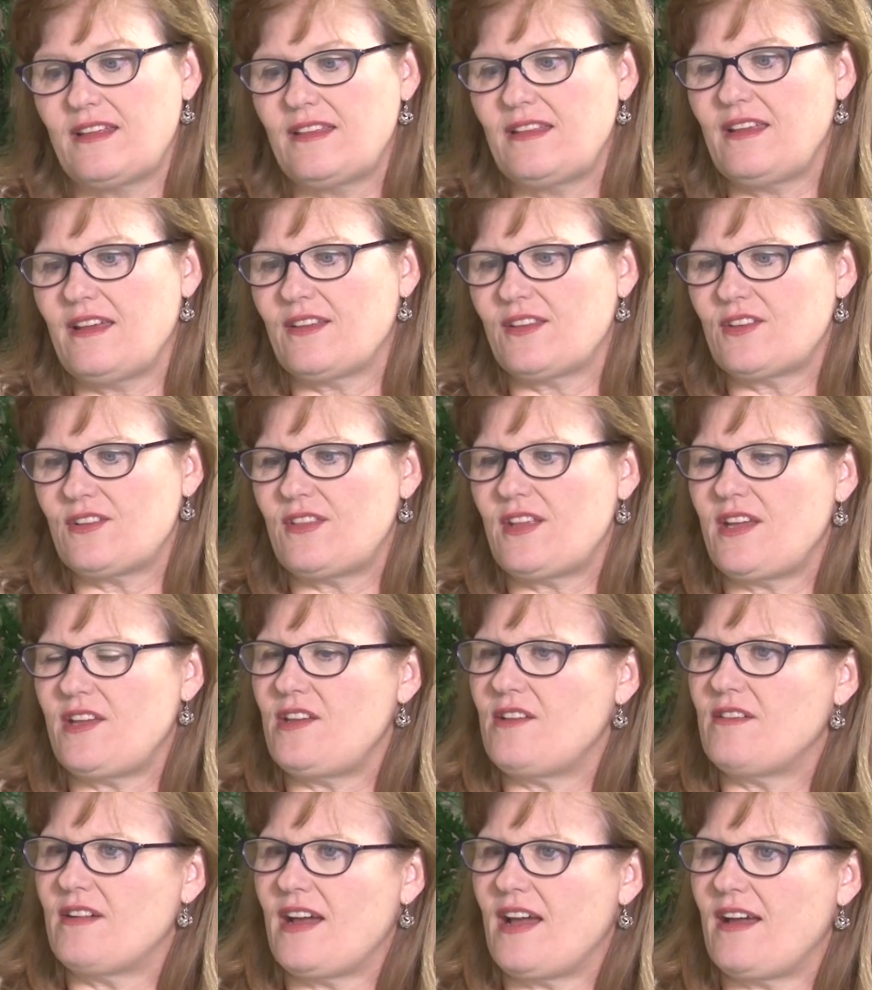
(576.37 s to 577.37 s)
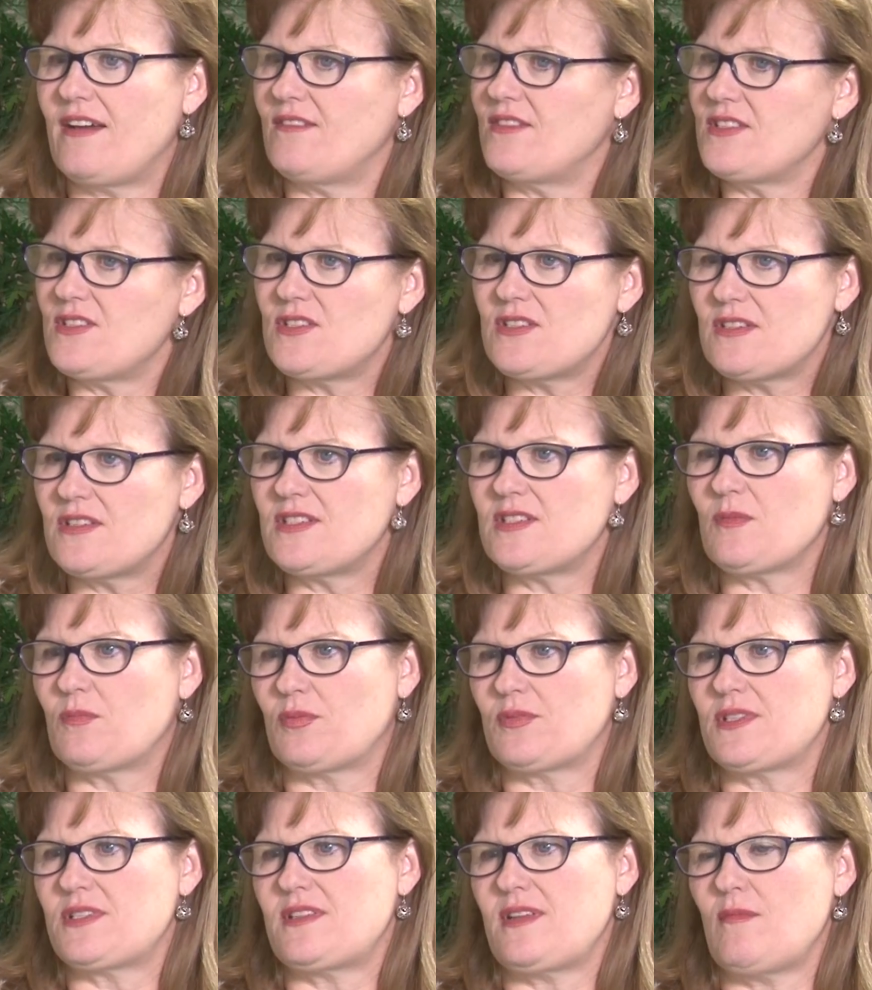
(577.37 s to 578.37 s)
The other thing you have is is a
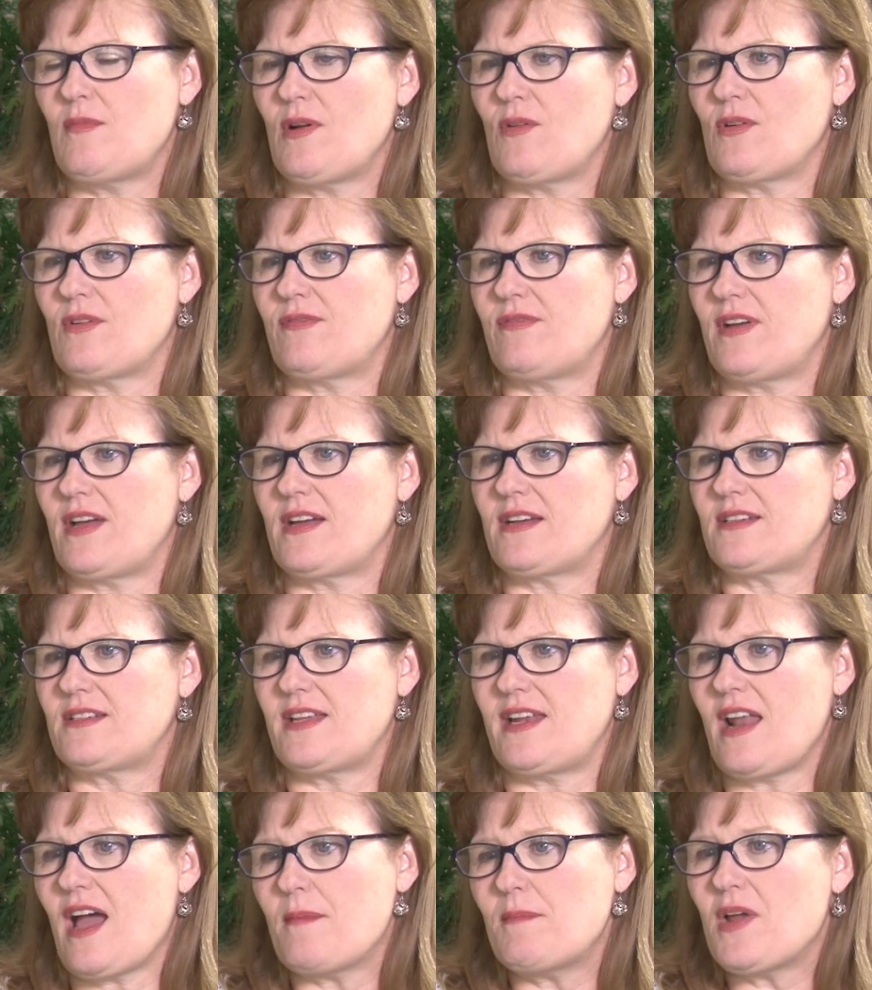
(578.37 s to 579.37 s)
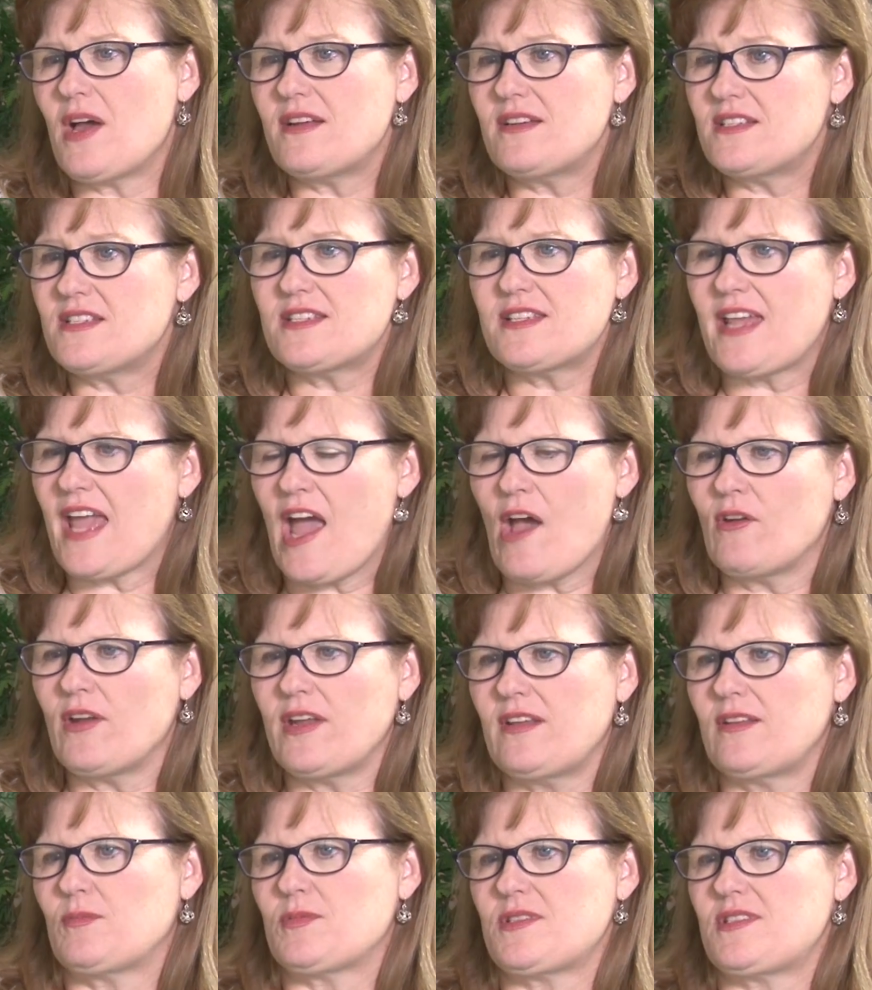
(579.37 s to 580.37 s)
placebo effect, and I'm not
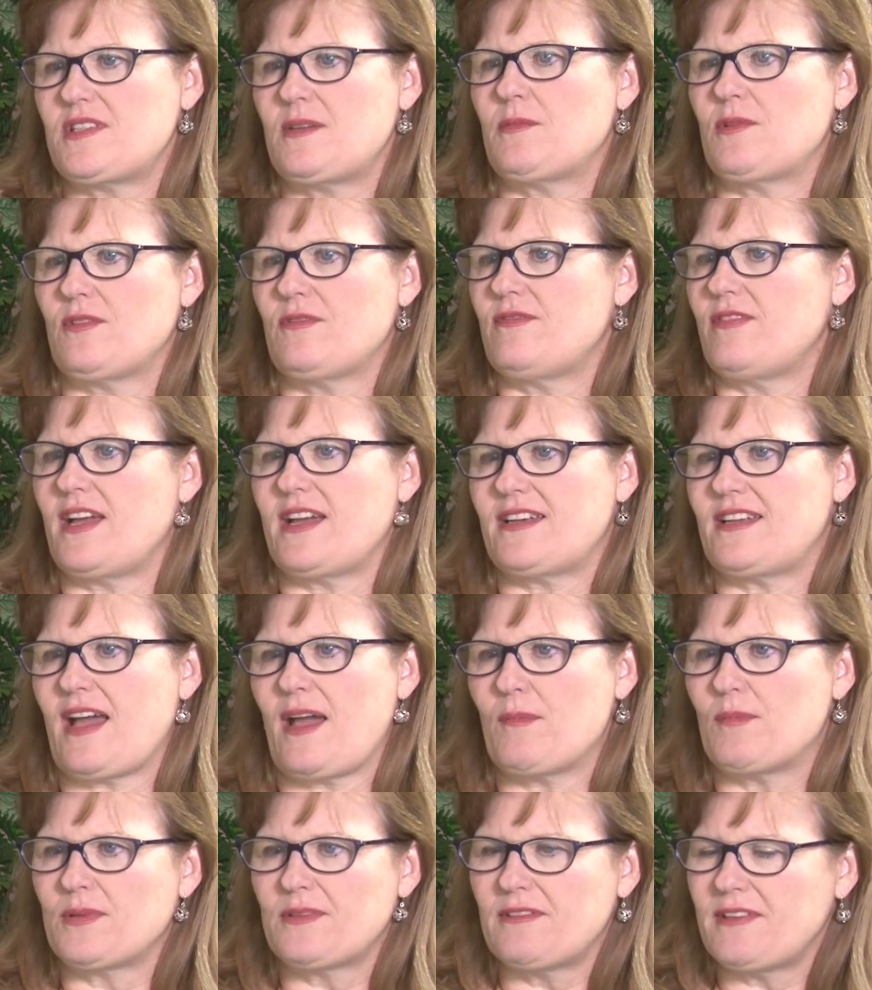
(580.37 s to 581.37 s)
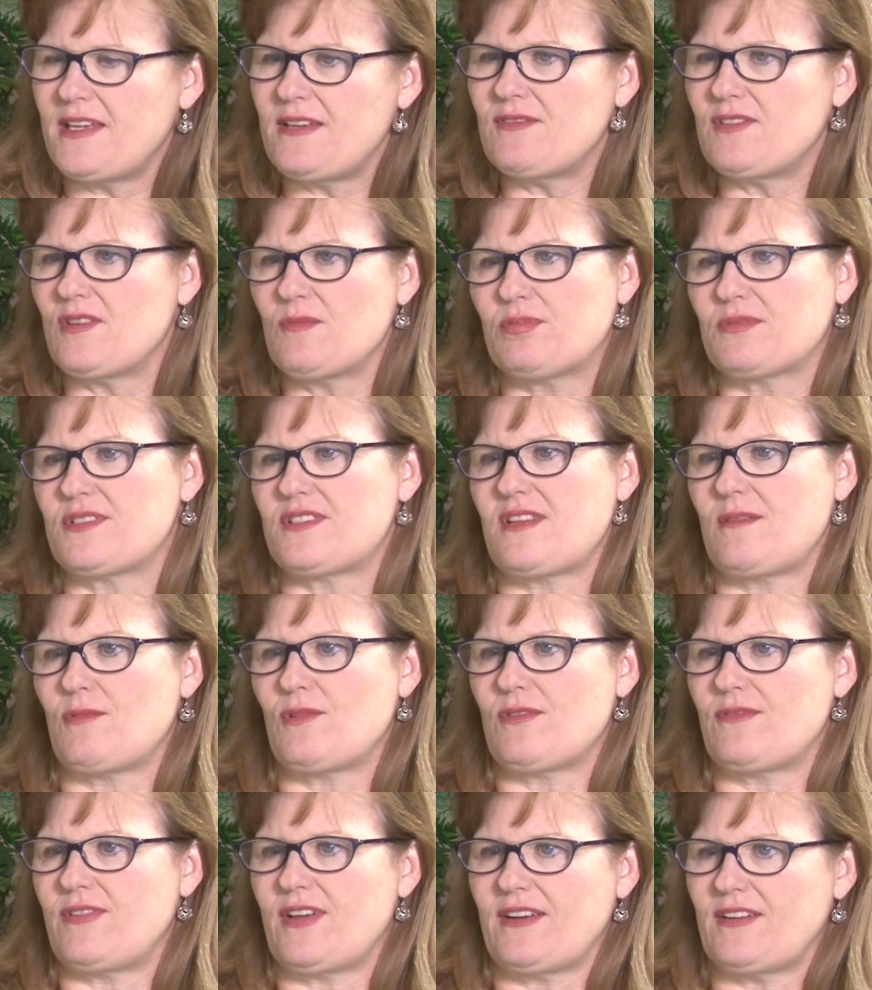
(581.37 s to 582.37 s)
discounting placebo effect. I believe in the
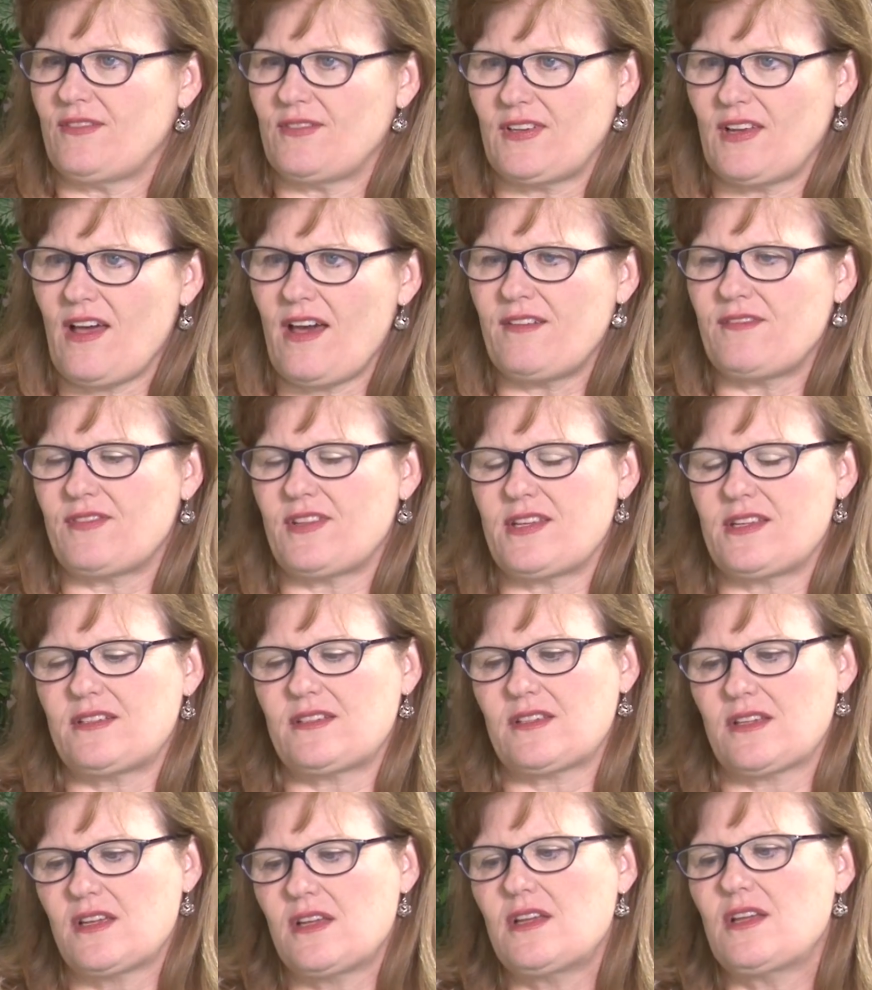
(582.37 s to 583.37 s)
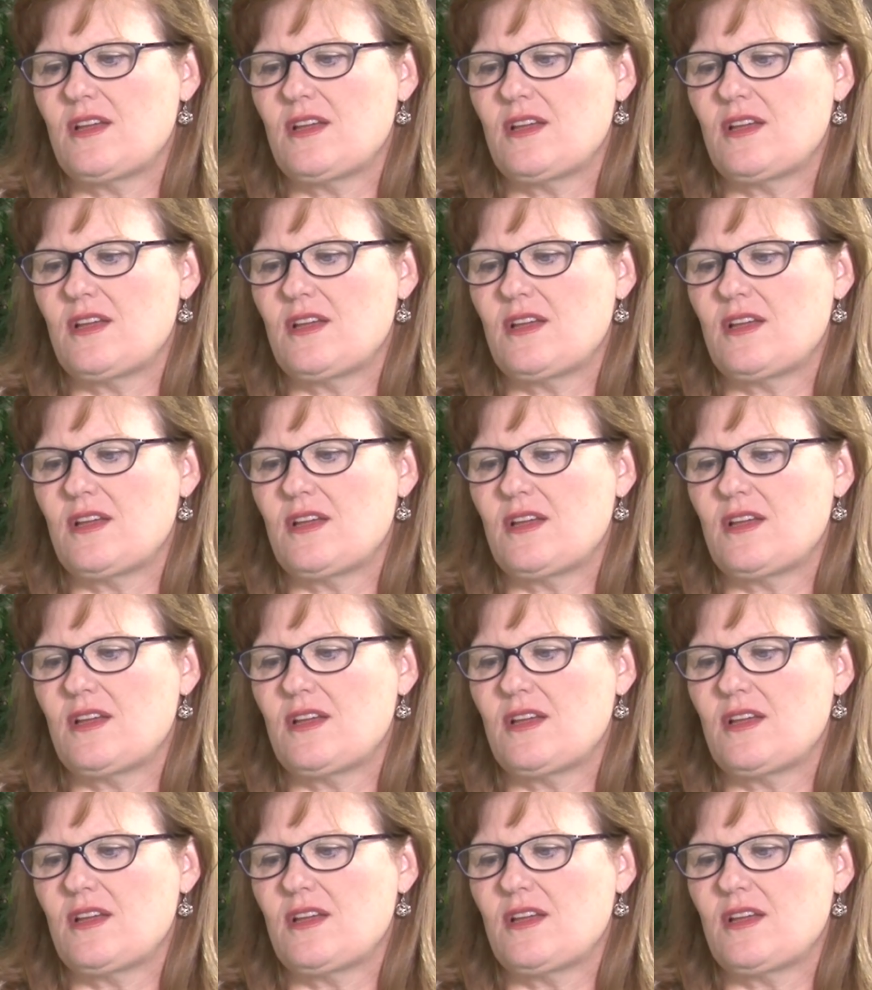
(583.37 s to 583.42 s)
placebo effect of a lot of things.